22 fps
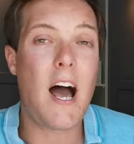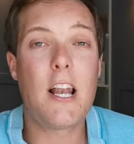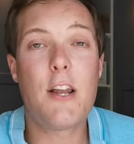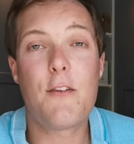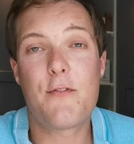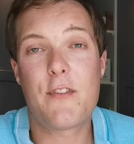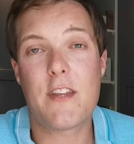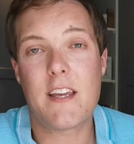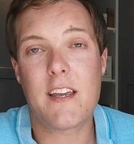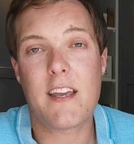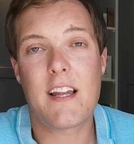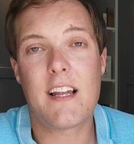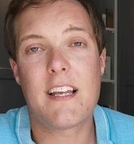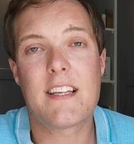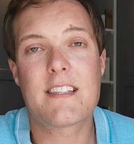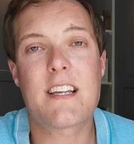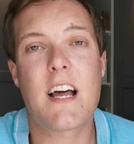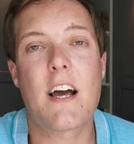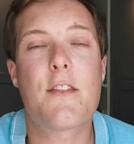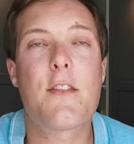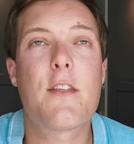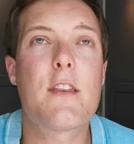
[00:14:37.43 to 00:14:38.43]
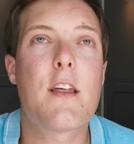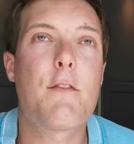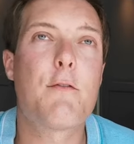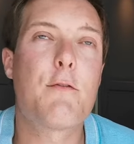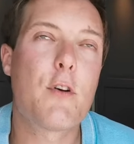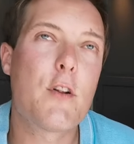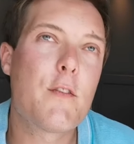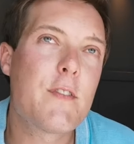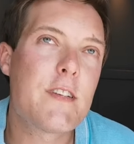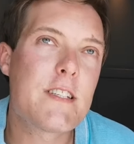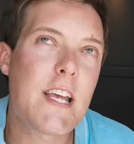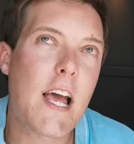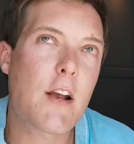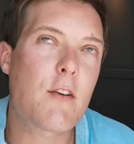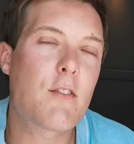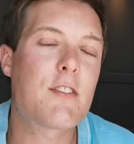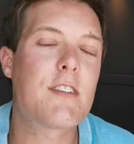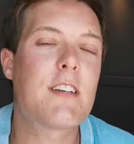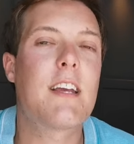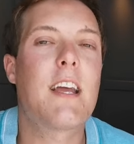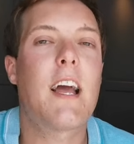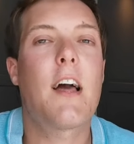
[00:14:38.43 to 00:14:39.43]
I love the Inkey List. I think they're full of
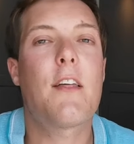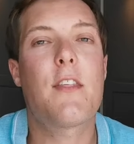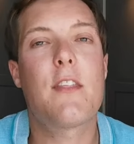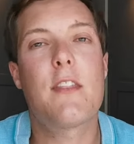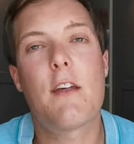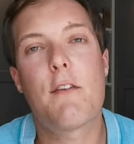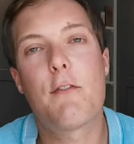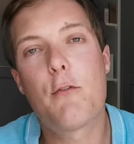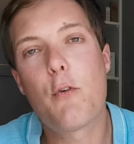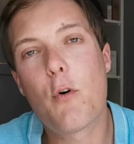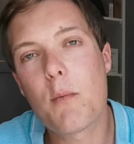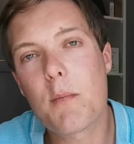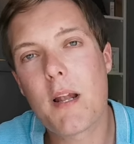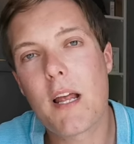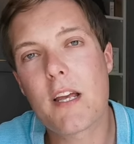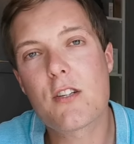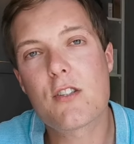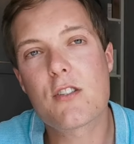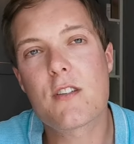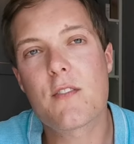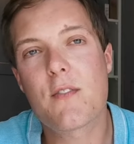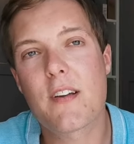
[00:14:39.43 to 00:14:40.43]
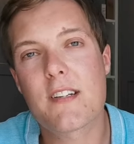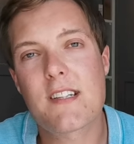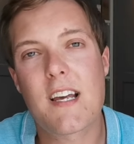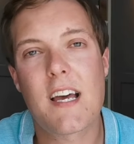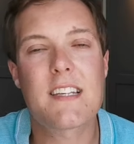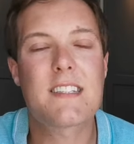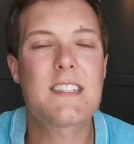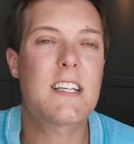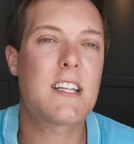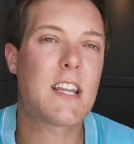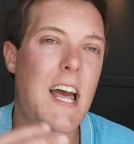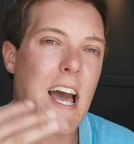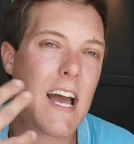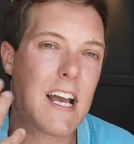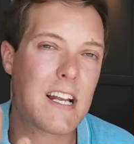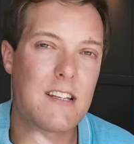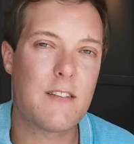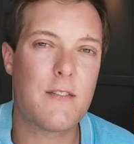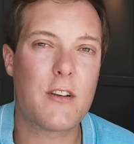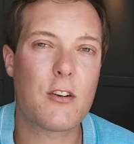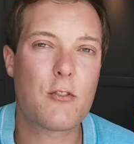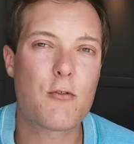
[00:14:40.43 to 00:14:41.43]
integrity. I think their formulations are fantastic. Their
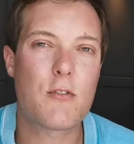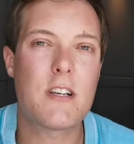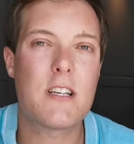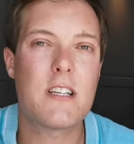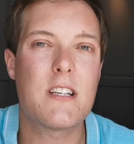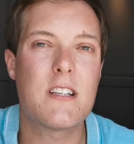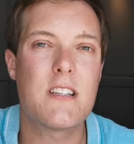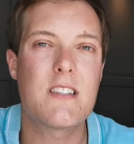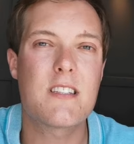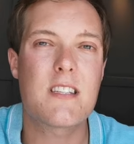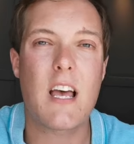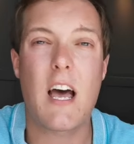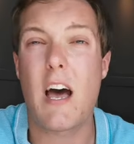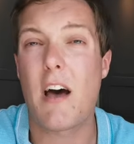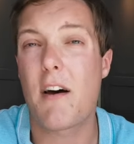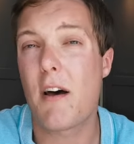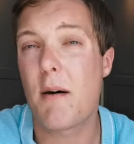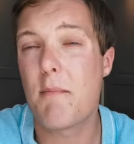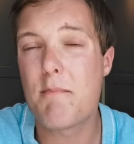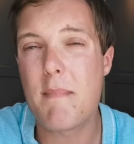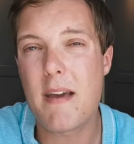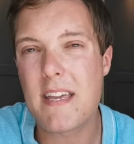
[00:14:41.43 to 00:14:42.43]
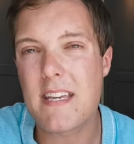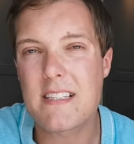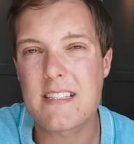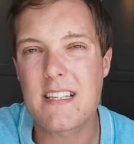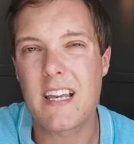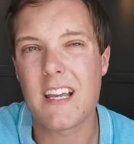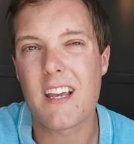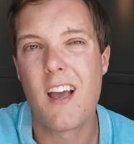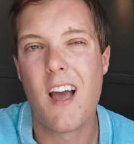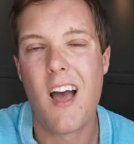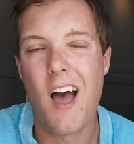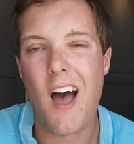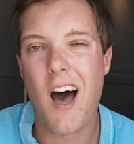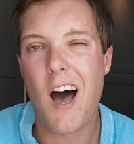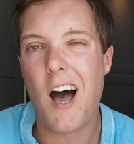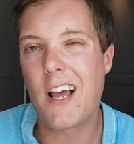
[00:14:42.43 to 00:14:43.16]
active ingredients are amazing.